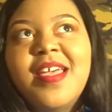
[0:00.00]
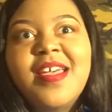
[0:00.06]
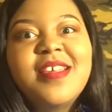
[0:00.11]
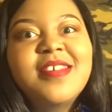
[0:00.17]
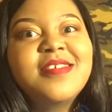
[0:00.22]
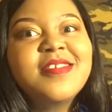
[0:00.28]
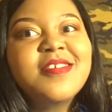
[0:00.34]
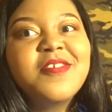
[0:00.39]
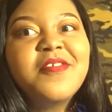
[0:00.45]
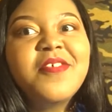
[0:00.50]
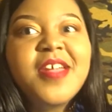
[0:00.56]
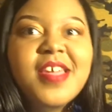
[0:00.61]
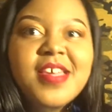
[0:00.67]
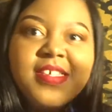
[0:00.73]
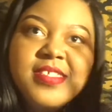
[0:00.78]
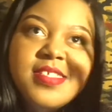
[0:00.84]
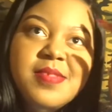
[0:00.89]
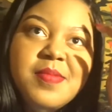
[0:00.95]
It's
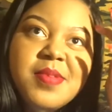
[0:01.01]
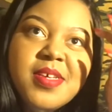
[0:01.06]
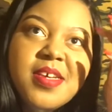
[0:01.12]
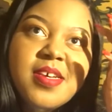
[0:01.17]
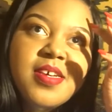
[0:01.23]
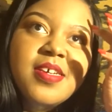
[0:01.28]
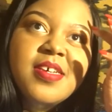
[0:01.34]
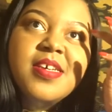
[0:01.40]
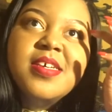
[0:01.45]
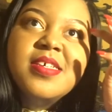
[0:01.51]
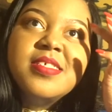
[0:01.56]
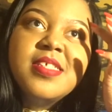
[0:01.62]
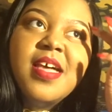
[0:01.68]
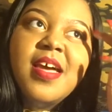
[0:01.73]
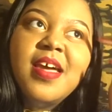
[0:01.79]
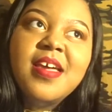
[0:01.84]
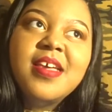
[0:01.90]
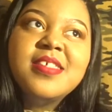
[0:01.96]
crazy because
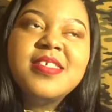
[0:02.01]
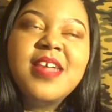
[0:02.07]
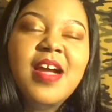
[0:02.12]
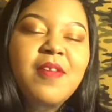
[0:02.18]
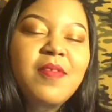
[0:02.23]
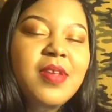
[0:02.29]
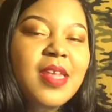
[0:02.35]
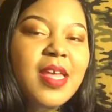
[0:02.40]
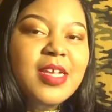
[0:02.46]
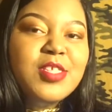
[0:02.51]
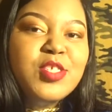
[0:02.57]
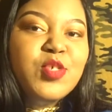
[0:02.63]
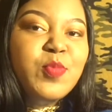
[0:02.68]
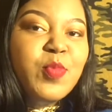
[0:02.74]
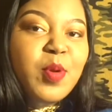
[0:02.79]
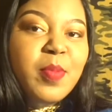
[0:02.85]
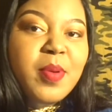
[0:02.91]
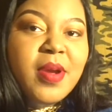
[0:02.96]
like it's already like two
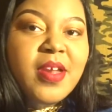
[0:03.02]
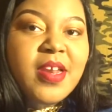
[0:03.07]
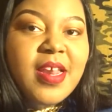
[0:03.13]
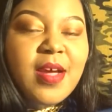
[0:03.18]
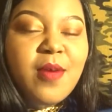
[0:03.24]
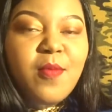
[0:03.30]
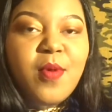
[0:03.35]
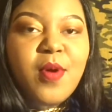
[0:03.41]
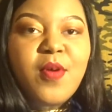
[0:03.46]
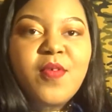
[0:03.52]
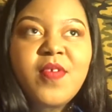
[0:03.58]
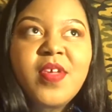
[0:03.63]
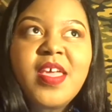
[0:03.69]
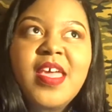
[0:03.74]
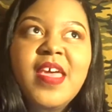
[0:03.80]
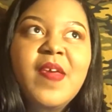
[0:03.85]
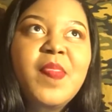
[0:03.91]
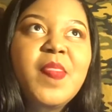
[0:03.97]
more pair that I want.
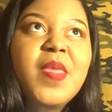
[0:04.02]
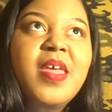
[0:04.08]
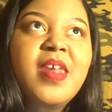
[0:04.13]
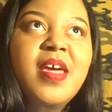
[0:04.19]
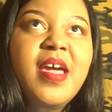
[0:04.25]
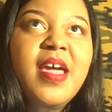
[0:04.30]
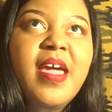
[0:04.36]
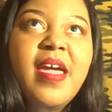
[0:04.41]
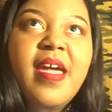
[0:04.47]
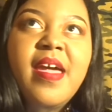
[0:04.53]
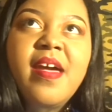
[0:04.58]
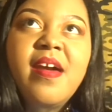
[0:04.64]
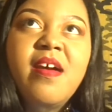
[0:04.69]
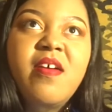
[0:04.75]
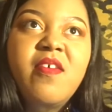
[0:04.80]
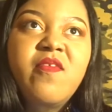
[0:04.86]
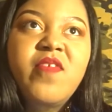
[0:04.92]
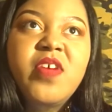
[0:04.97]
And I
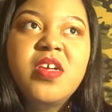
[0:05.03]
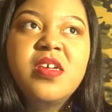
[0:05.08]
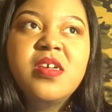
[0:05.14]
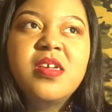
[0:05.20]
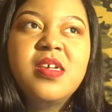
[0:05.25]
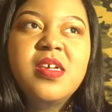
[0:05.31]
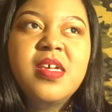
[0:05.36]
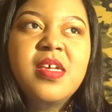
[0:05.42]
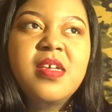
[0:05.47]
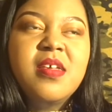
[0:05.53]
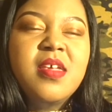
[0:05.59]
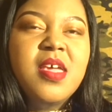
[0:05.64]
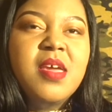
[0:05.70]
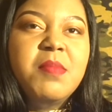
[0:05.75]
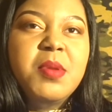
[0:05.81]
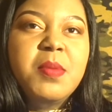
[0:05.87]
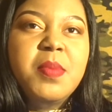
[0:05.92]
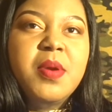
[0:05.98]
have how
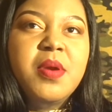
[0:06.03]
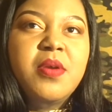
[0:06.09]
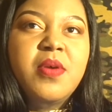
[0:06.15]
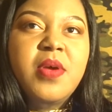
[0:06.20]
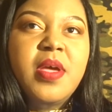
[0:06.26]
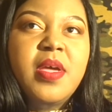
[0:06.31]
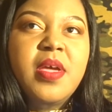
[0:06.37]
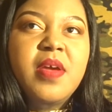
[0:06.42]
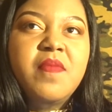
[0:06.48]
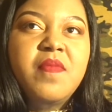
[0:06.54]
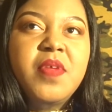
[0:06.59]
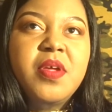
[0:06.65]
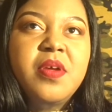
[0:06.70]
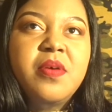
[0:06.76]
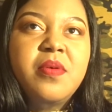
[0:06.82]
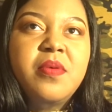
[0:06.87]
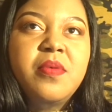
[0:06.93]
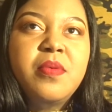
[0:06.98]
many pair do I have
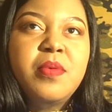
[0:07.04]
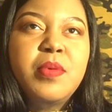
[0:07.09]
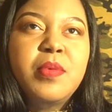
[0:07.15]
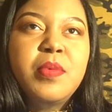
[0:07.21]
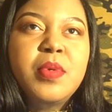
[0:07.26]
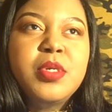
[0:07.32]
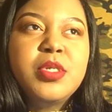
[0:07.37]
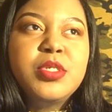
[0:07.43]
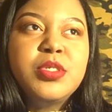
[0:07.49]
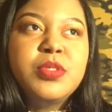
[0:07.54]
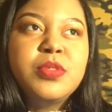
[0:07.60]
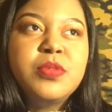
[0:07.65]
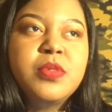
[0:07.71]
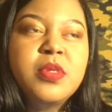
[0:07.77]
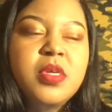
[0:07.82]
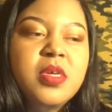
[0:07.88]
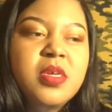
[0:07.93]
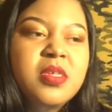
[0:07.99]
now? One, two.
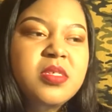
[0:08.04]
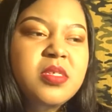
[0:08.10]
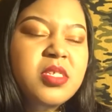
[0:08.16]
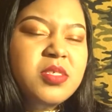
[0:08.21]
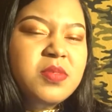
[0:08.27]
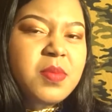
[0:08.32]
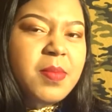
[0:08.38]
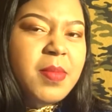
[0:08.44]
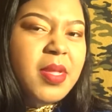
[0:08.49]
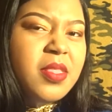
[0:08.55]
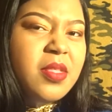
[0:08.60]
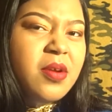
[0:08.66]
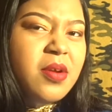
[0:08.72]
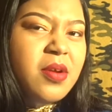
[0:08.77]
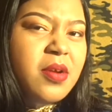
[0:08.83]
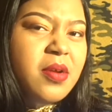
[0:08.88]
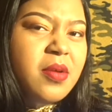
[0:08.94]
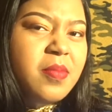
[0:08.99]
So this will be my
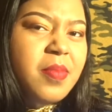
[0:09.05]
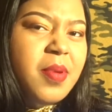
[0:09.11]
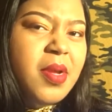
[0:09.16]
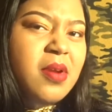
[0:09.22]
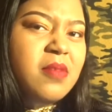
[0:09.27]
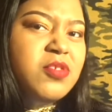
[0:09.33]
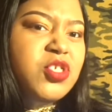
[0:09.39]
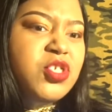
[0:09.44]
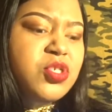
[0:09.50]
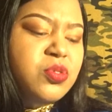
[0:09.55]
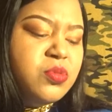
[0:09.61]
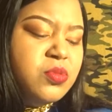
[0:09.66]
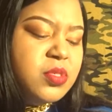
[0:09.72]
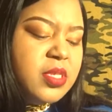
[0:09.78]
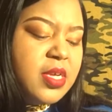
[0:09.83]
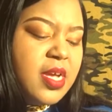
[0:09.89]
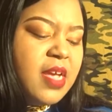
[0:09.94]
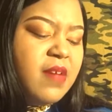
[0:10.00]
third pair of shoes.
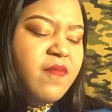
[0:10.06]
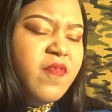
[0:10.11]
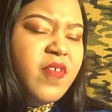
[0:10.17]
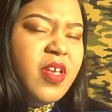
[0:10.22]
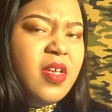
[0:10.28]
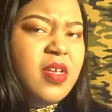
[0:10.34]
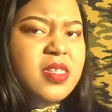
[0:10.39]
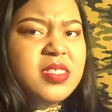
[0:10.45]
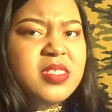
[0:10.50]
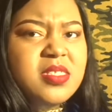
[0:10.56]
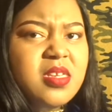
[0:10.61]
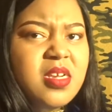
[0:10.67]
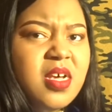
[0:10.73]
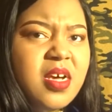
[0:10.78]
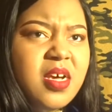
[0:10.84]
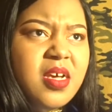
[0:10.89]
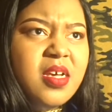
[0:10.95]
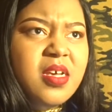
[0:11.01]
I have Vans
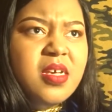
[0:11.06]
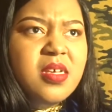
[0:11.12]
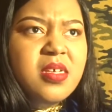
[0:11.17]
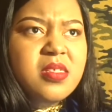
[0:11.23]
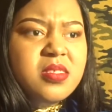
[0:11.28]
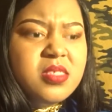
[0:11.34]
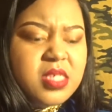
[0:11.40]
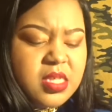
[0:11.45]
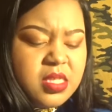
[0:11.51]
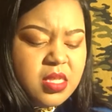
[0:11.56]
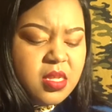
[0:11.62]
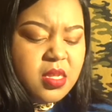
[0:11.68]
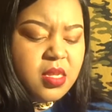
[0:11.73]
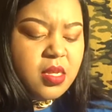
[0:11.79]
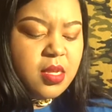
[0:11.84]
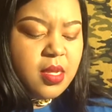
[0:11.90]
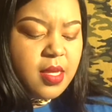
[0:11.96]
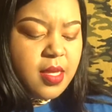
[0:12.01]
slides, I think.